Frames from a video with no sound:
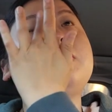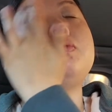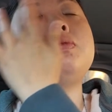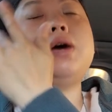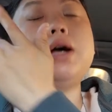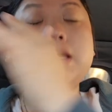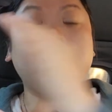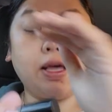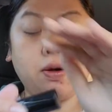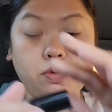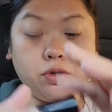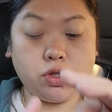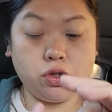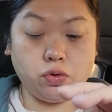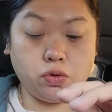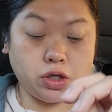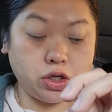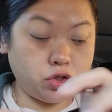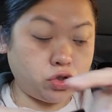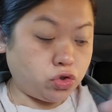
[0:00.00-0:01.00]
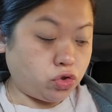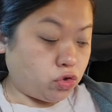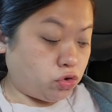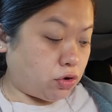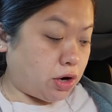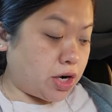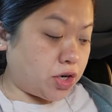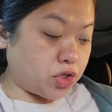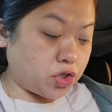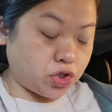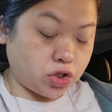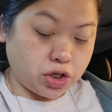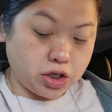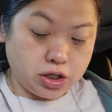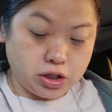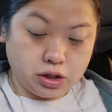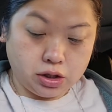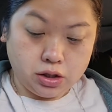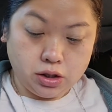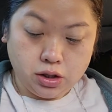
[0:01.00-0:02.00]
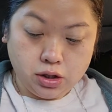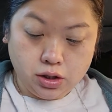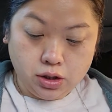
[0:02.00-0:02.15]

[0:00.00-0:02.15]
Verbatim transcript: and why they would do construction